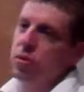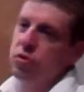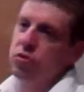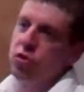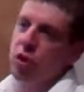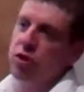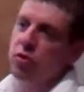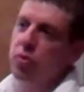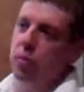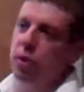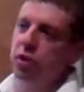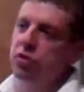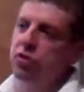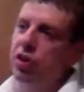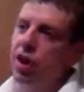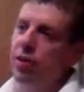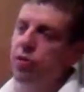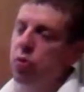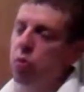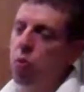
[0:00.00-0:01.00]
truss bridges
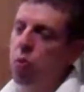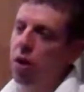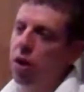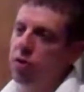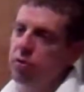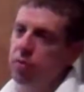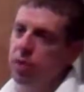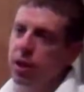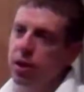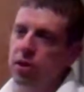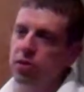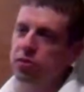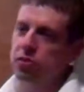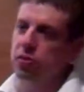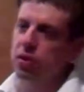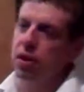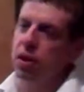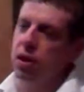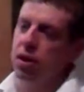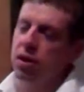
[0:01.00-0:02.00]
you have to watch because
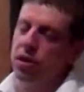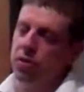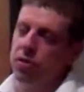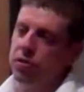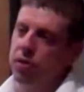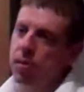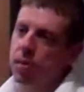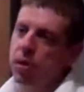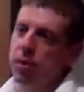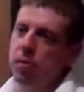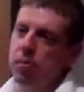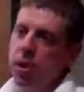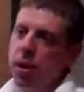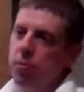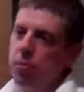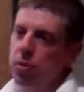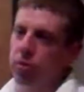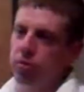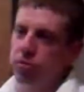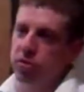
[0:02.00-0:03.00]
some of the
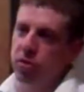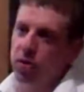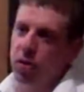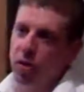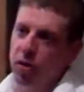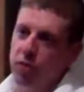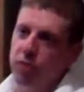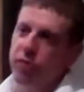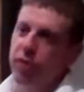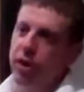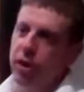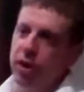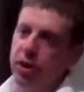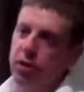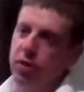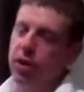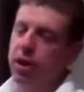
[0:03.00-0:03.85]
members are very